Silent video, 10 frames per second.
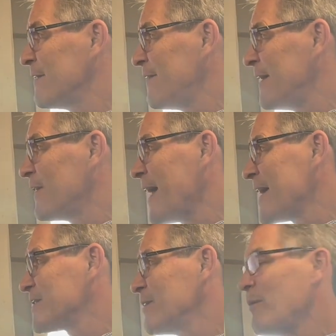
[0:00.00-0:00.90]
of
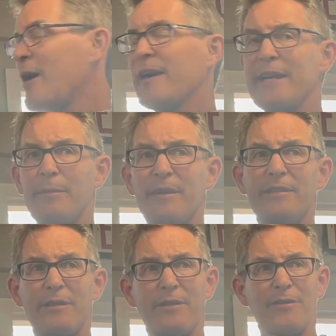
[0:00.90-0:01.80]
international marketing
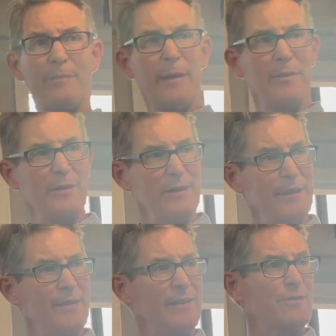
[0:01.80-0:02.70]
materials. Maybe you
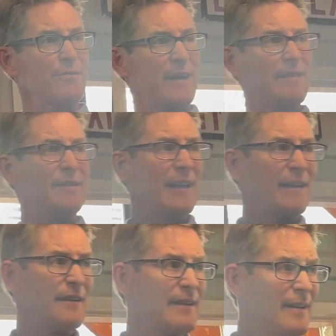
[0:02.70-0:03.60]
need things translated.